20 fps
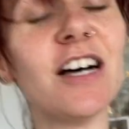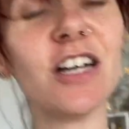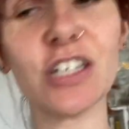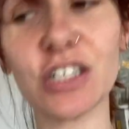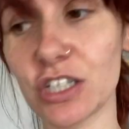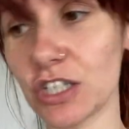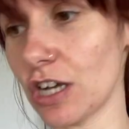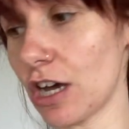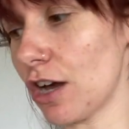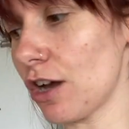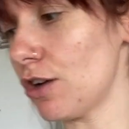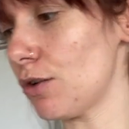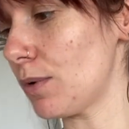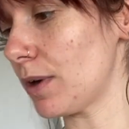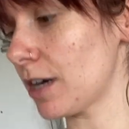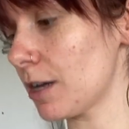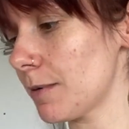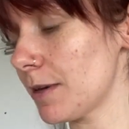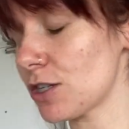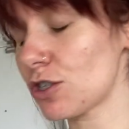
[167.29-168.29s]
So we're
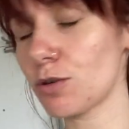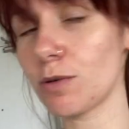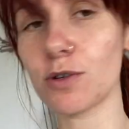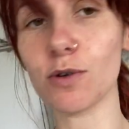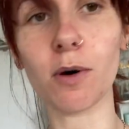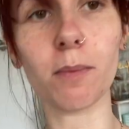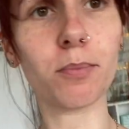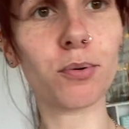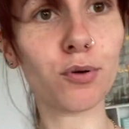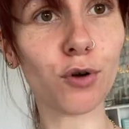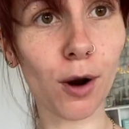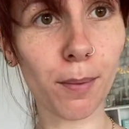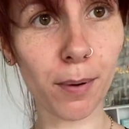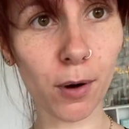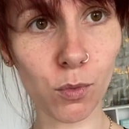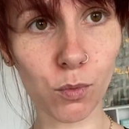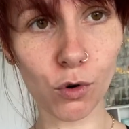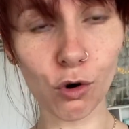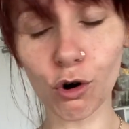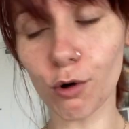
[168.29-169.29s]
gonna make sure we do a proper
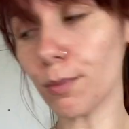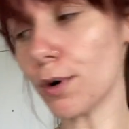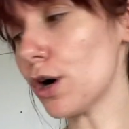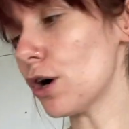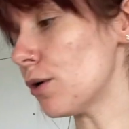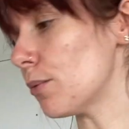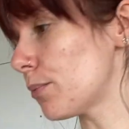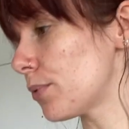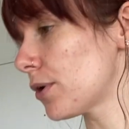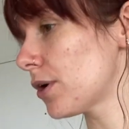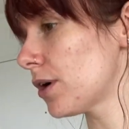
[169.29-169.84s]
warm-up.